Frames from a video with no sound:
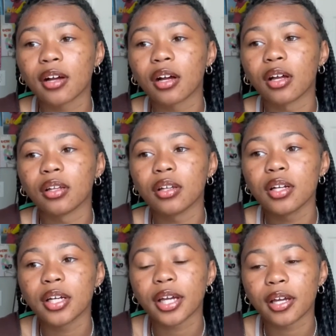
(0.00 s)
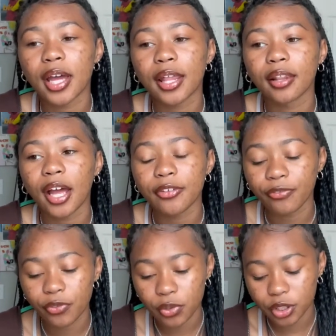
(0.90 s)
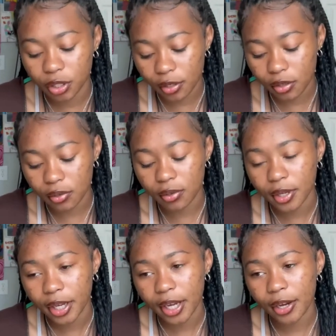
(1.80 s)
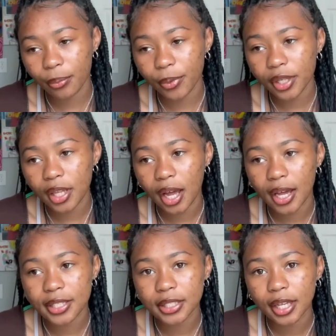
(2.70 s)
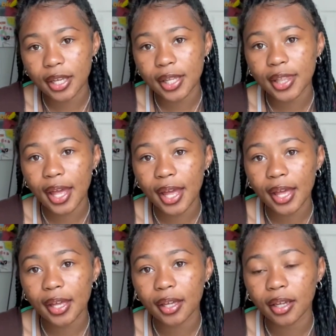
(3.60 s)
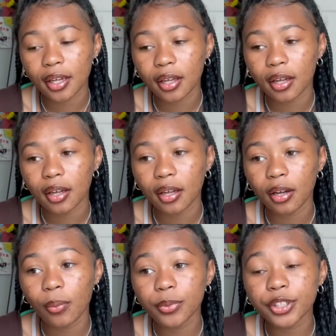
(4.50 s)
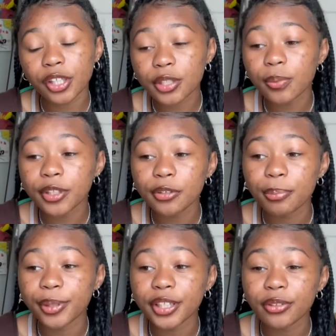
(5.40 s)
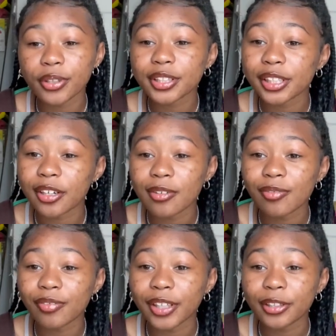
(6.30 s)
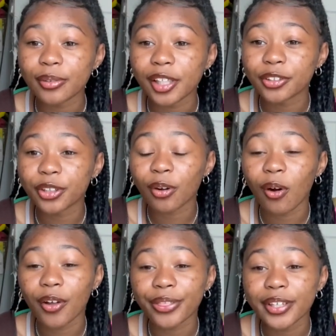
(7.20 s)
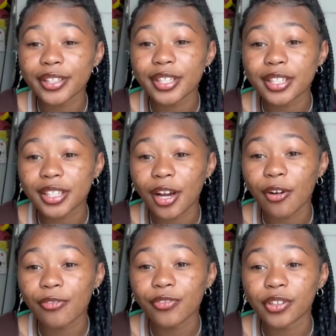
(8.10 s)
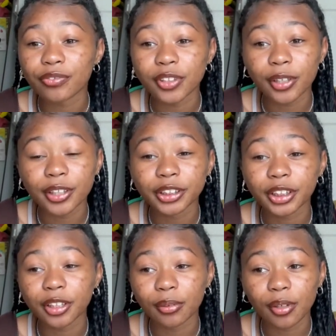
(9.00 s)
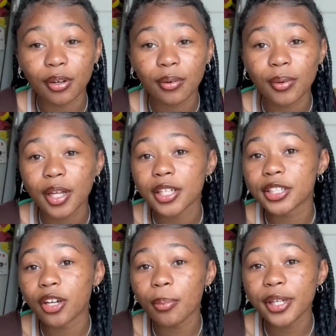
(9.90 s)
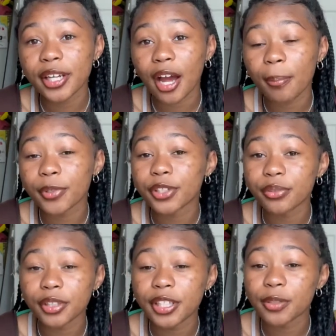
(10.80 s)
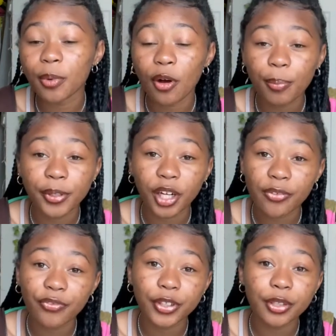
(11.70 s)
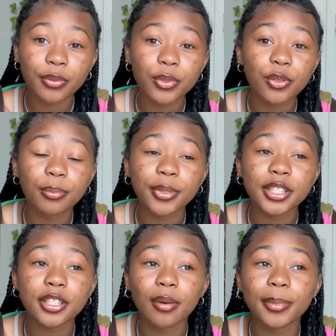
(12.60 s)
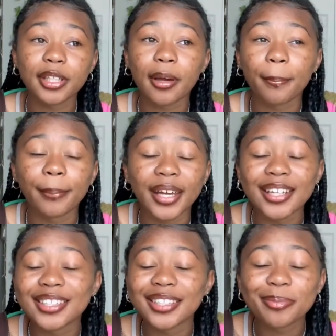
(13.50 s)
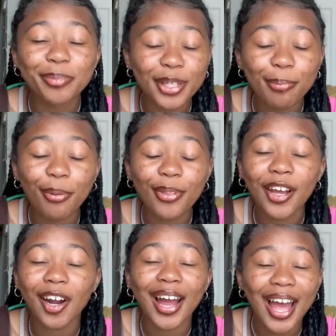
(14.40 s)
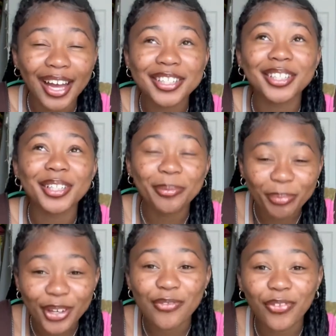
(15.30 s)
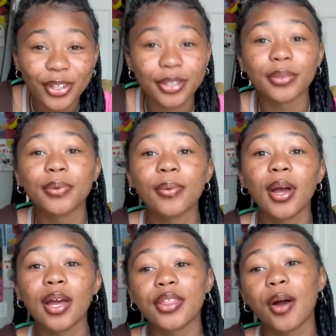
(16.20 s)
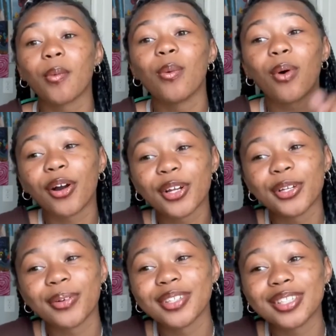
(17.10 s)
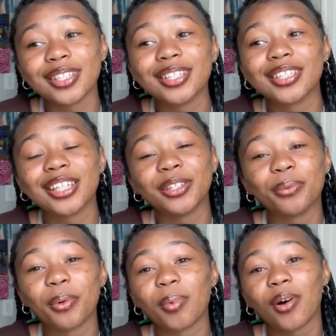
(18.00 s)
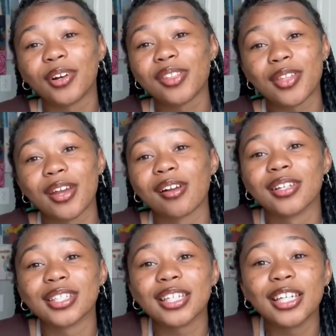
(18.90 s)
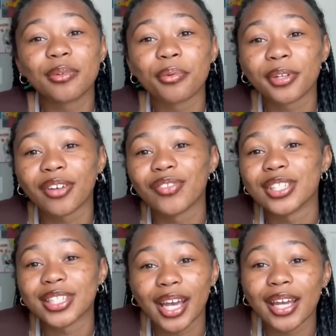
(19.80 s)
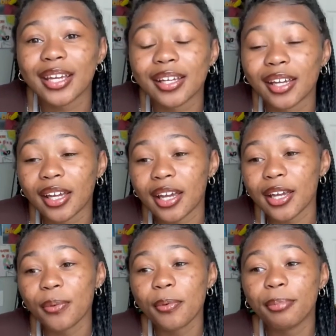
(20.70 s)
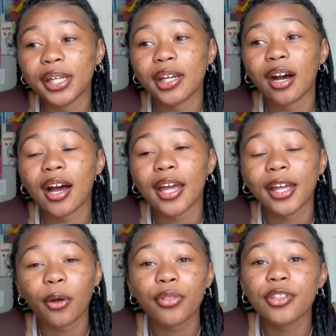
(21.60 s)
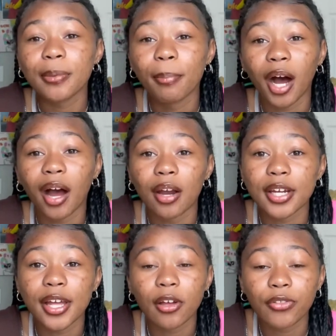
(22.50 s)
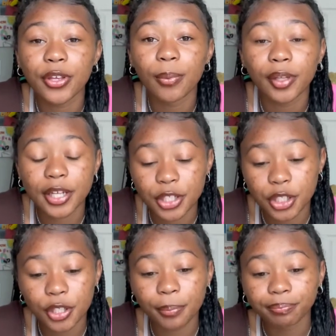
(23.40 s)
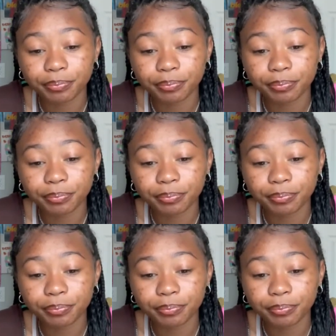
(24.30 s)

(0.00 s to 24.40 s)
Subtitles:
a look at life full circle and realize that just when you be yourself and you let your authentic self flourish and grow, so many opportunities will open up for you. You'll meet so many amazing people that are actually meant for you, that will water your seeds and you will water theirs, equal give and take. It will be a healthy bond, a healthy relationship,